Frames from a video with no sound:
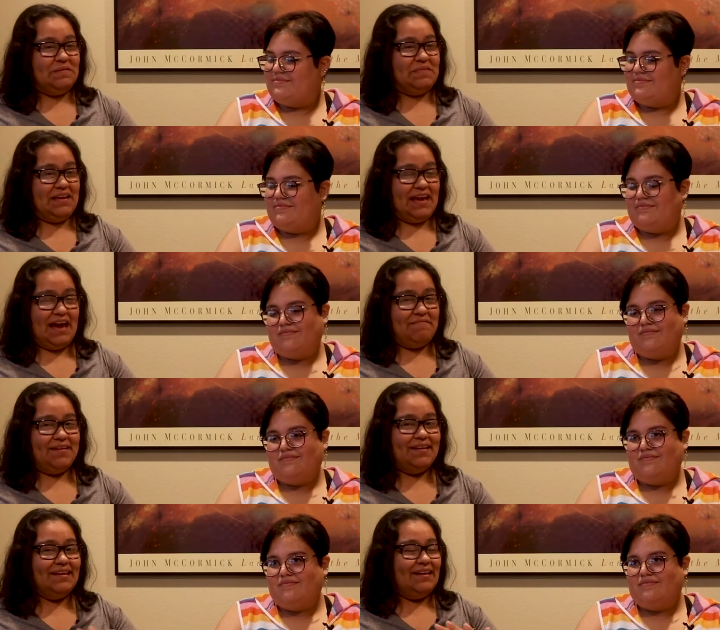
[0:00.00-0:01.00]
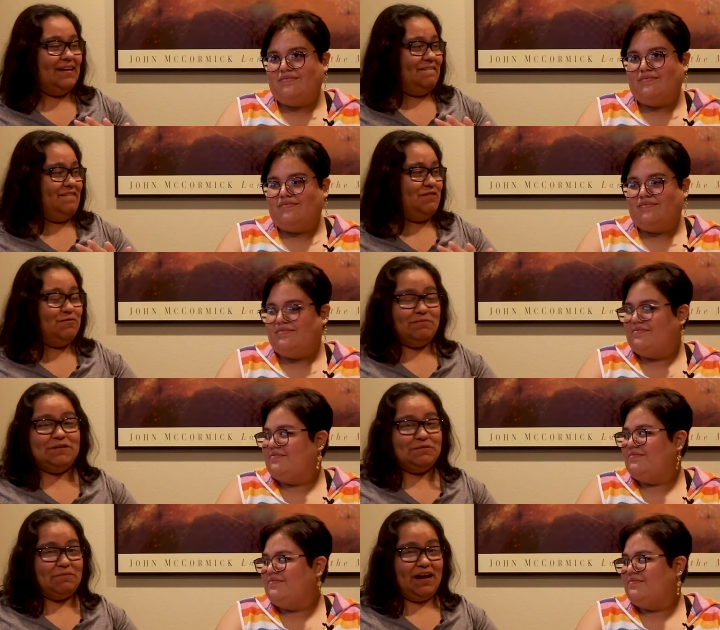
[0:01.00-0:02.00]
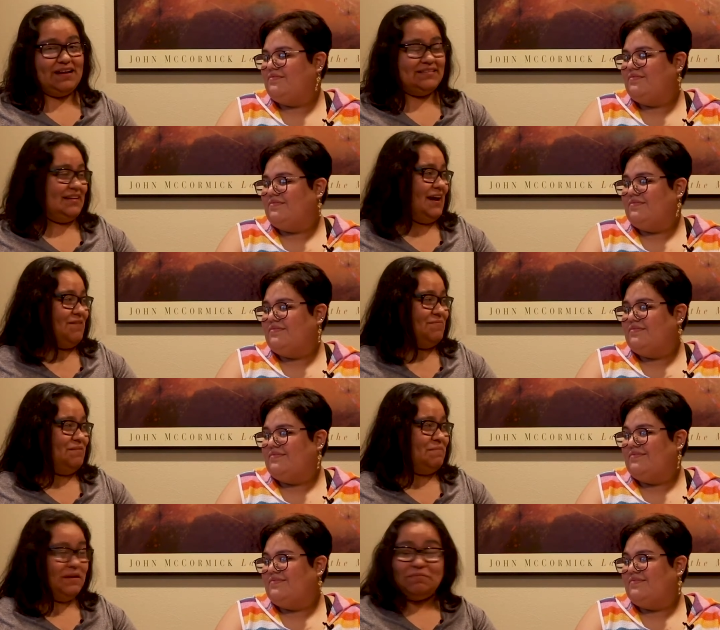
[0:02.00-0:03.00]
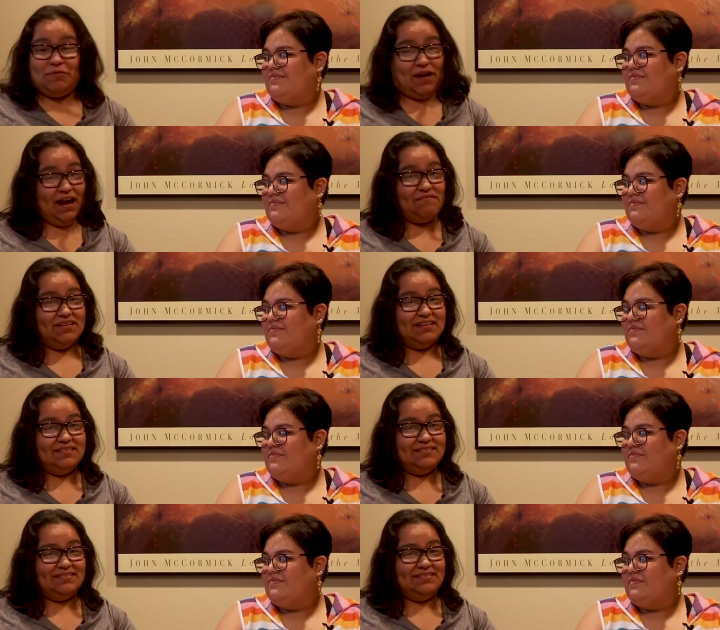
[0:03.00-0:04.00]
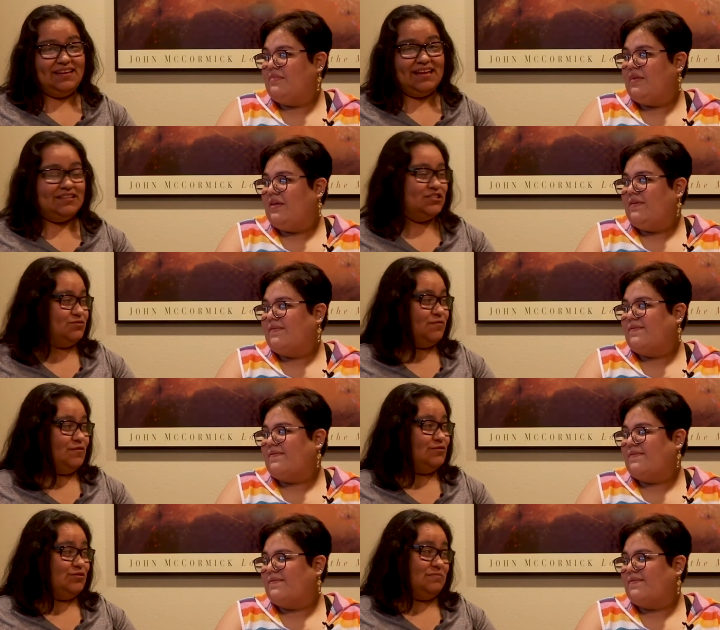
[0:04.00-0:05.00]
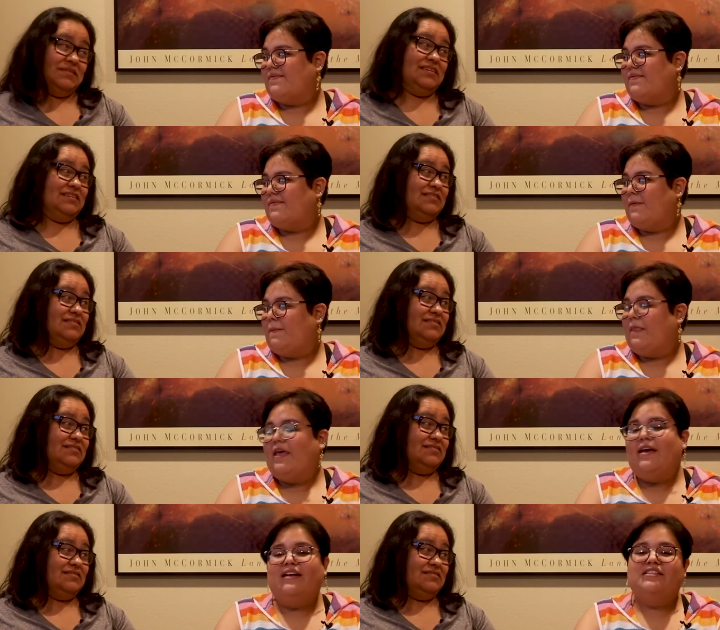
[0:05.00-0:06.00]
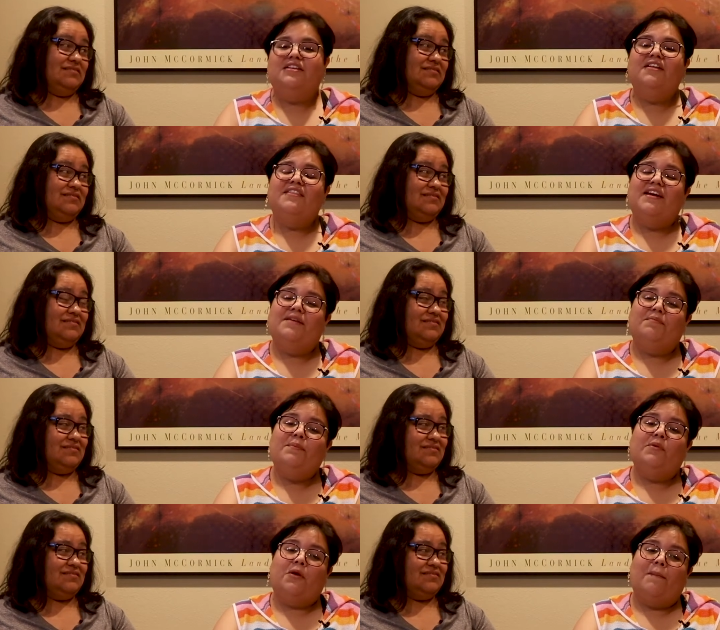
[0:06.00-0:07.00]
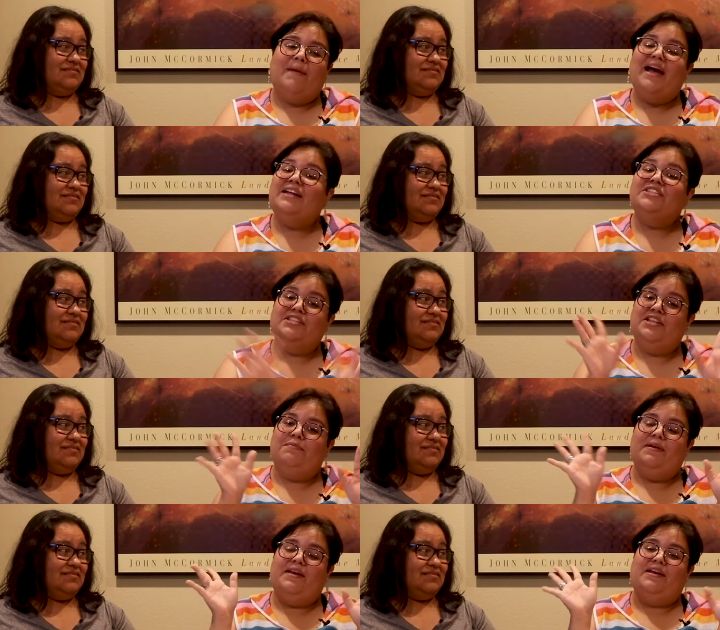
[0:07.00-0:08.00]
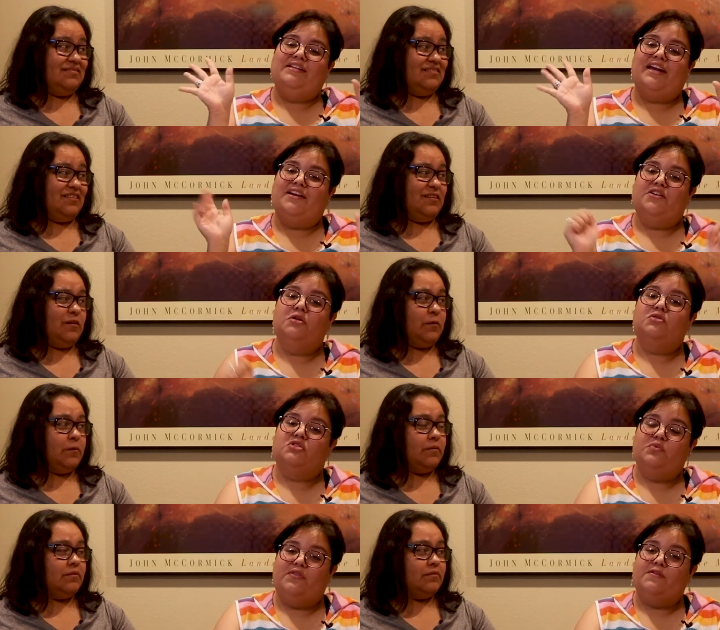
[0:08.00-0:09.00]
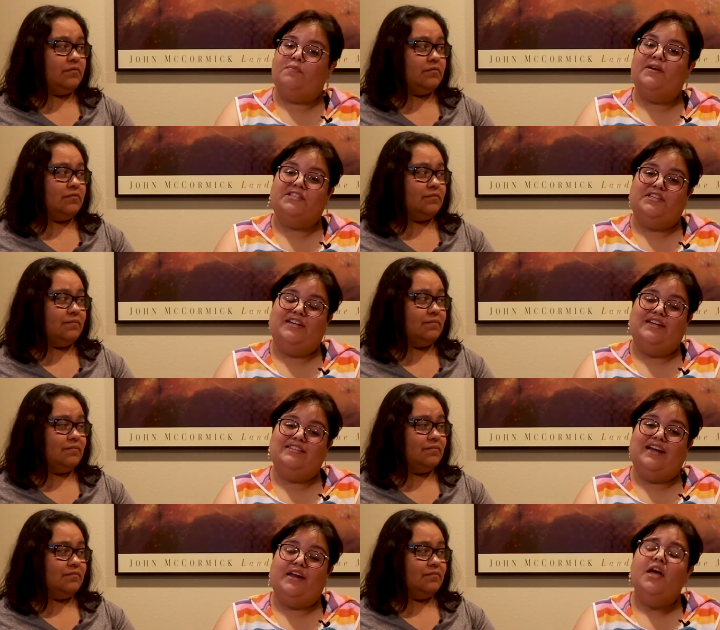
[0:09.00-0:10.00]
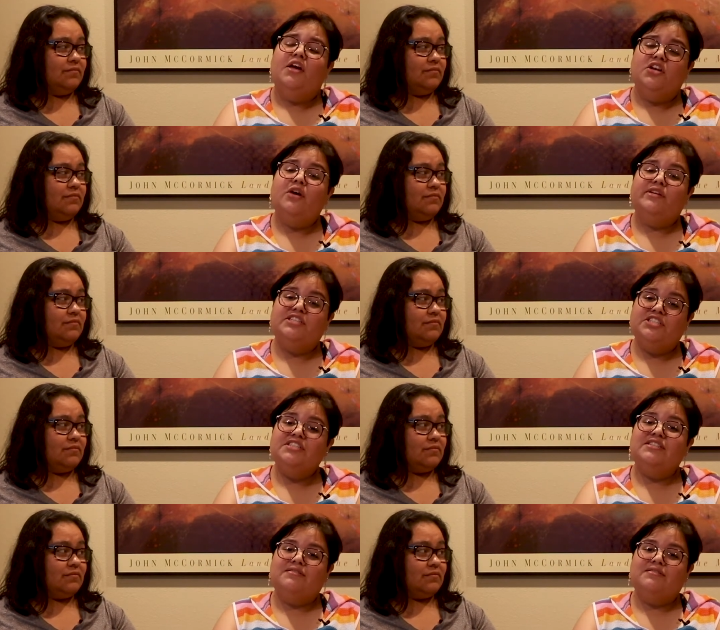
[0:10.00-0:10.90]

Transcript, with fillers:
Speaker 1: you think have it you would be surprised at how many people have it and just refuse to admit it
Speaker 2: it's not that people are magically being diagnosed with depression and anxiety. No, it's just